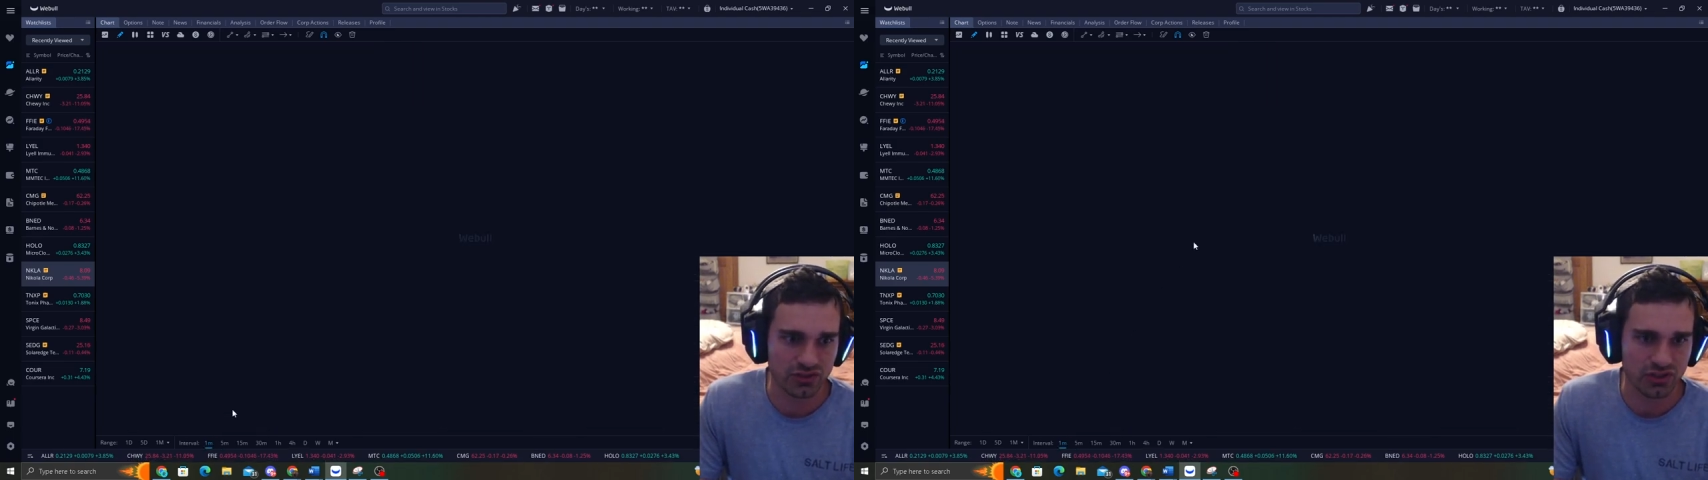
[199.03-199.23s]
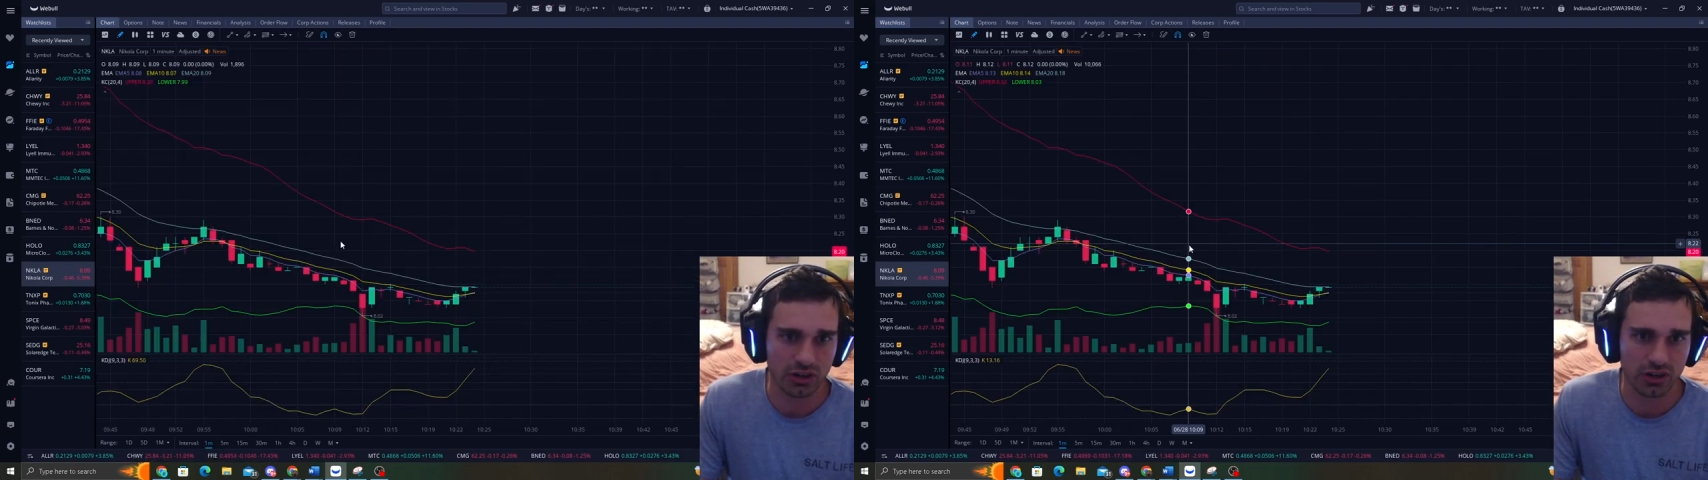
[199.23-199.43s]

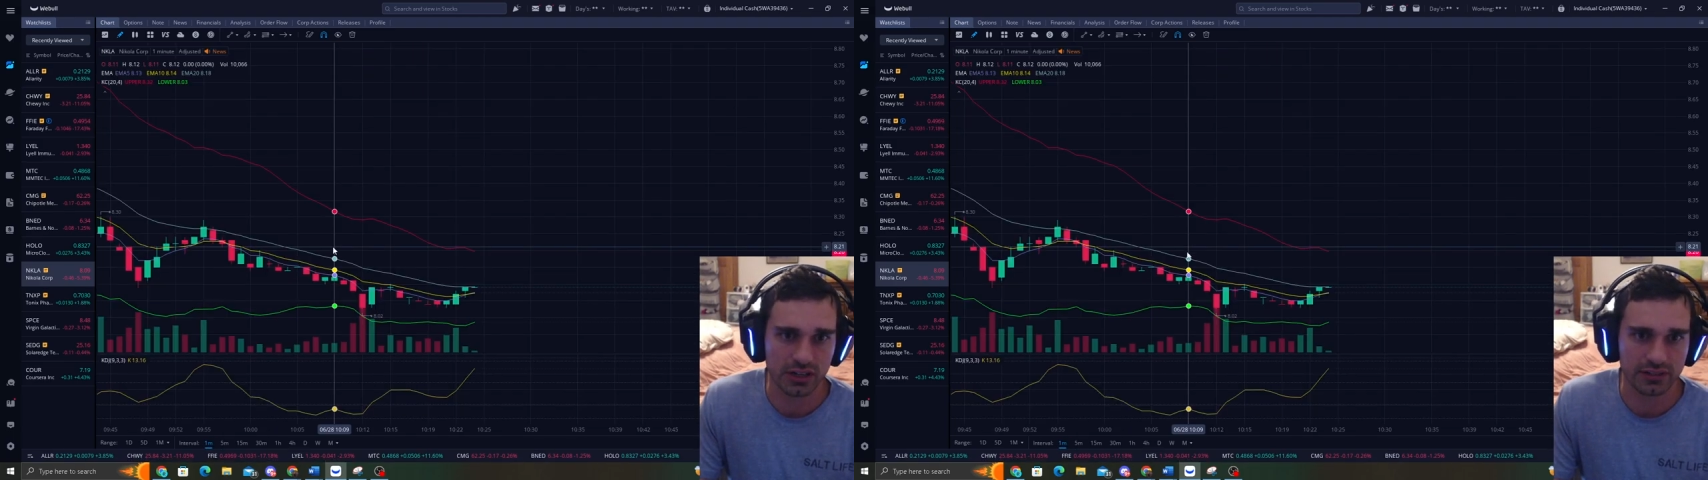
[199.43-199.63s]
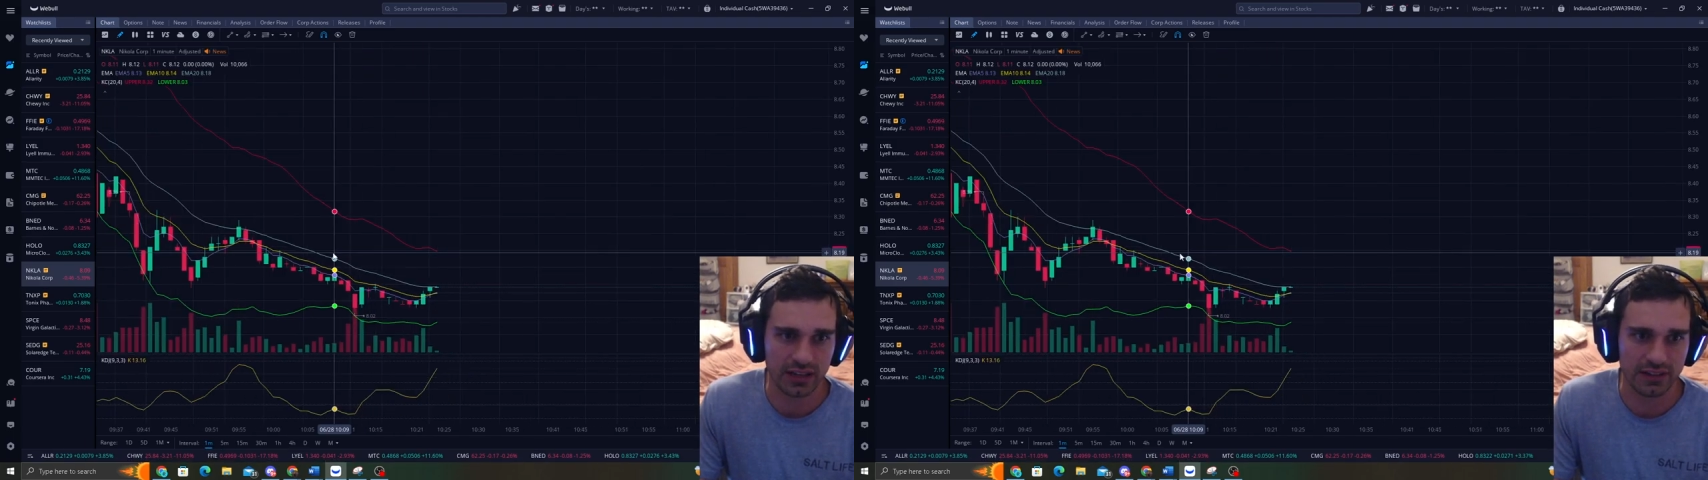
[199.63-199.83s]
chart